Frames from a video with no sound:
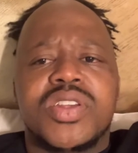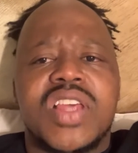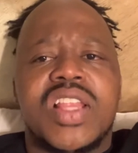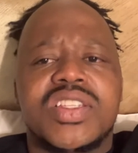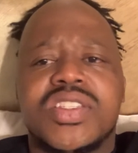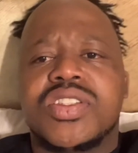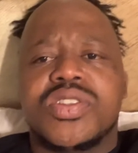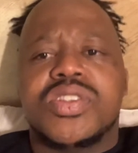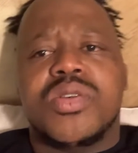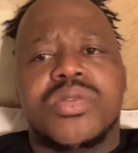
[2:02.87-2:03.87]
I listened to
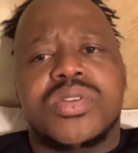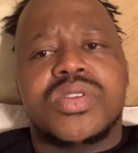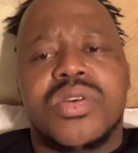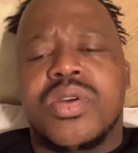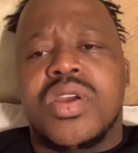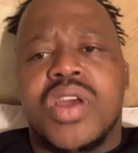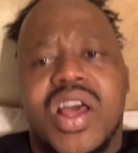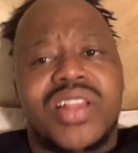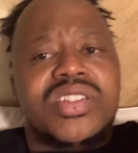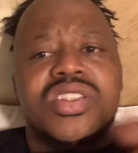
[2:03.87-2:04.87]
so-and-so.
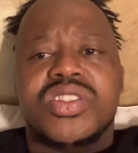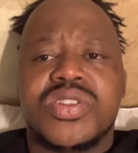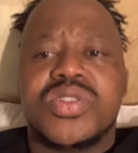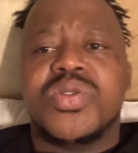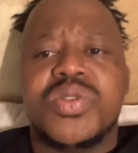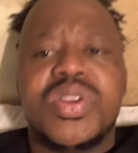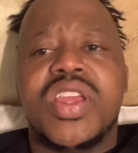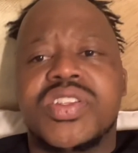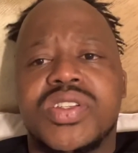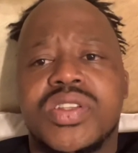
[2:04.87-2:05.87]
I listened to Zulu
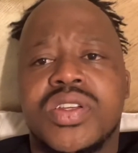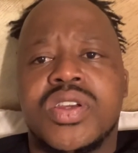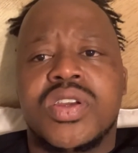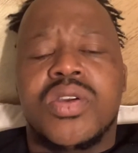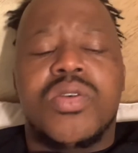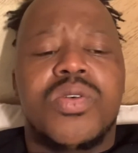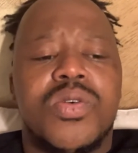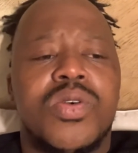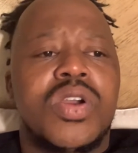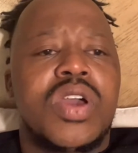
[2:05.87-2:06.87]
Nation.
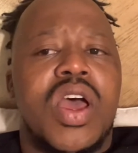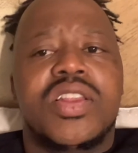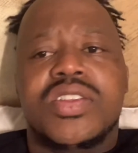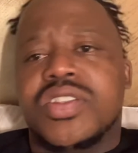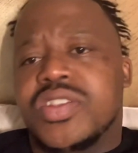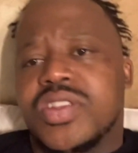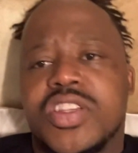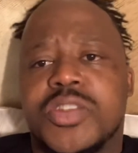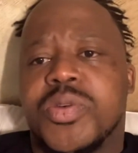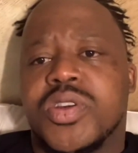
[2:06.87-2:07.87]
Or I listened to
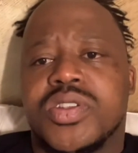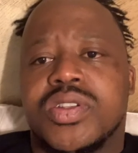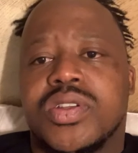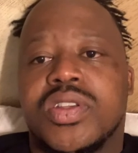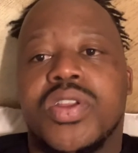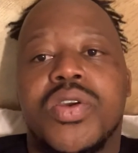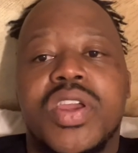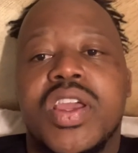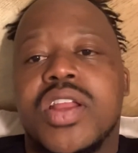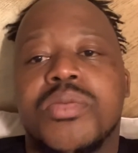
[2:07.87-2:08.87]
this person. No, it
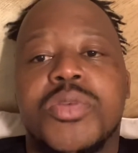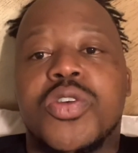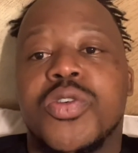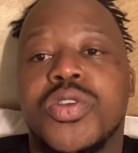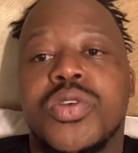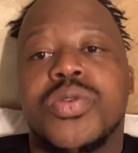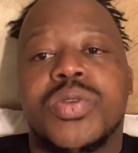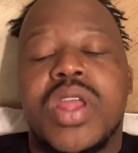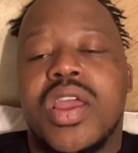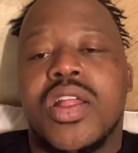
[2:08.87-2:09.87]
got to be on you
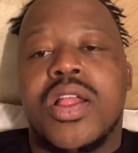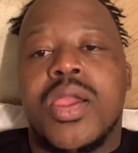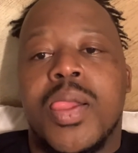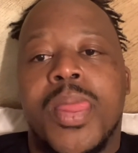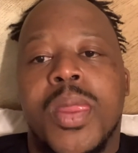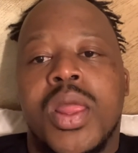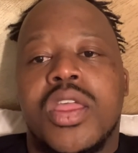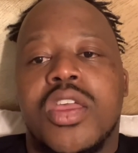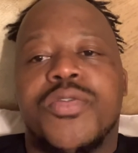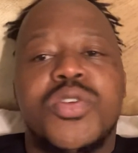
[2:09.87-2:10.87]
that
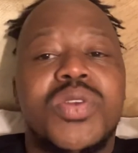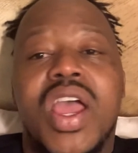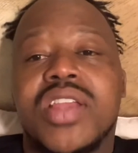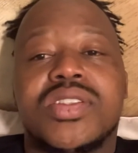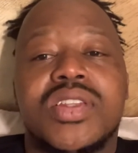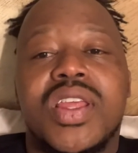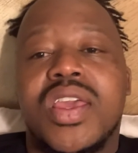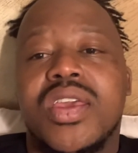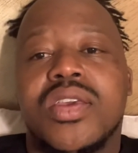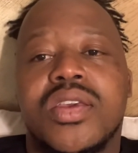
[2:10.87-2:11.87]
if you die
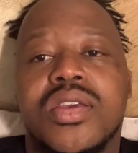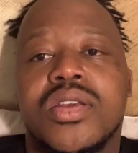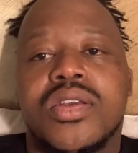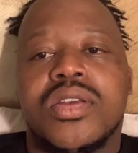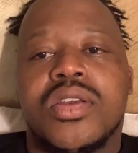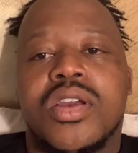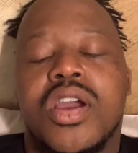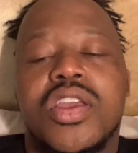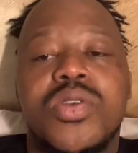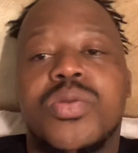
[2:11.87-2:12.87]
today,
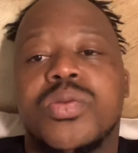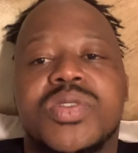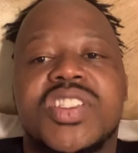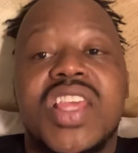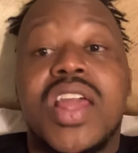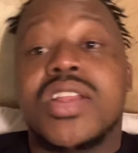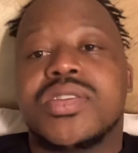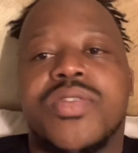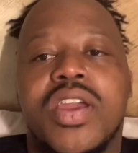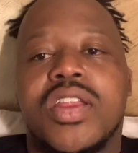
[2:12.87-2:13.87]
are you
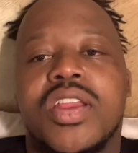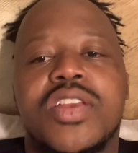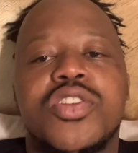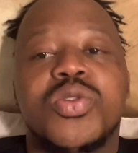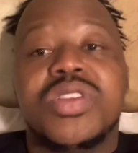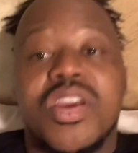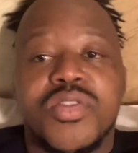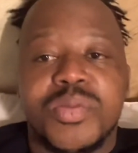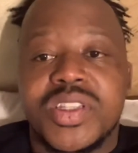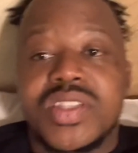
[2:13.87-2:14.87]
satisfied? And you'll
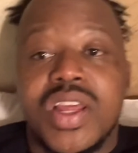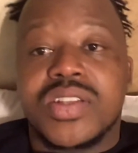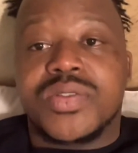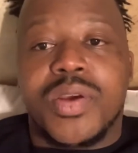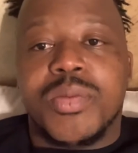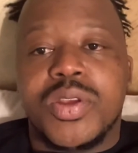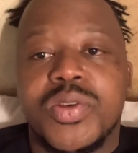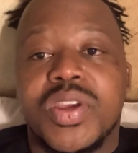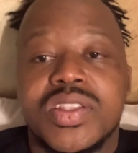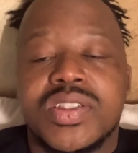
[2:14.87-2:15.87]
never be satisfied, but
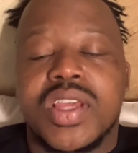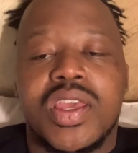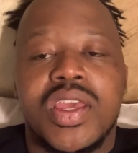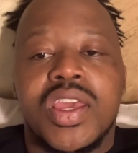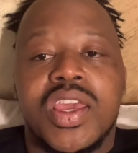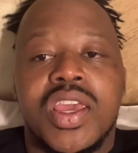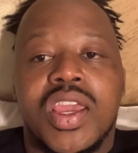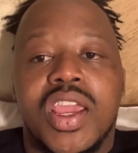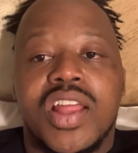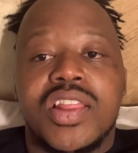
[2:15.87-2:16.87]
you can say,
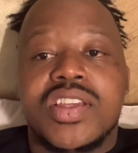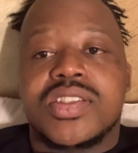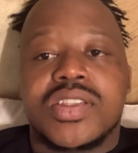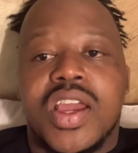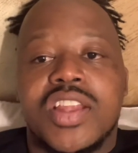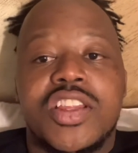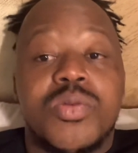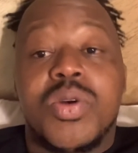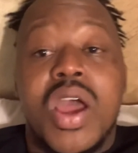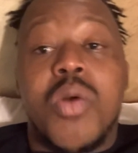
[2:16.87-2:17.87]
at least I did
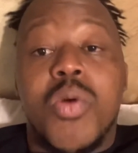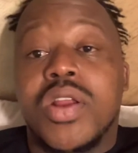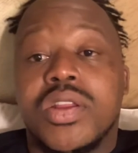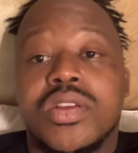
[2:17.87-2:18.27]
what I wanted.